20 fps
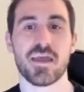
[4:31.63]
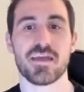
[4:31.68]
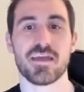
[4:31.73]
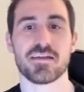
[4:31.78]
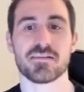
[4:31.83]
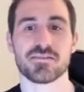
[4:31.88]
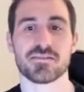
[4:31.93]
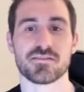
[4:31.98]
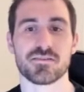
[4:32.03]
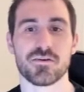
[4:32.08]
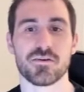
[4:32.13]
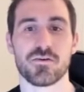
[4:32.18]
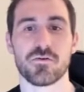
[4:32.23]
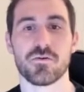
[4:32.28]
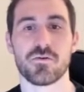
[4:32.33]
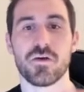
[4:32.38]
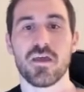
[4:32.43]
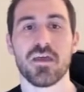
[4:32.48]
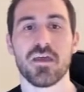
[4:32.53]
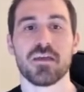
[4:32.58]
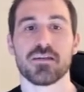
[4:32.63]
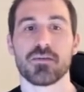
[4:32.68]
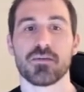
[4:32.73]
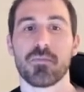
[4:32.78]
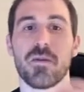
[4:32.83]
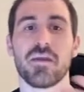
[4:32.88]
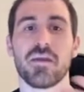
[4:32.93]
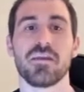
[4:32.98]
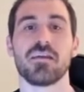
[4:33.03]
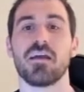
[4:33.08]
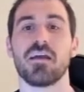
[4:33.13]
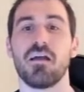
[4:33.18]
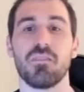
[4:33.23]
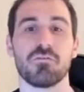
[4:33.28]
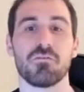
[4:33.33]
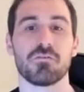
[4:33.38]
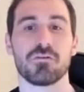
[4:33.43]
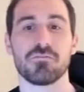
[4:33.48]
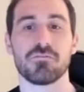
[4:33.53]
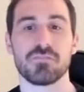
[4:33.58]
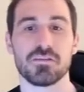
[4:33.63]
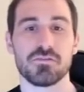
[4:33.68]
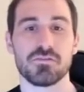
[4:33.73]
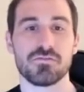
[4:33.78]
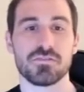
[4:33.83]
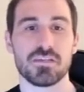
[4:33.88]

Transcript: And so depending on the reviews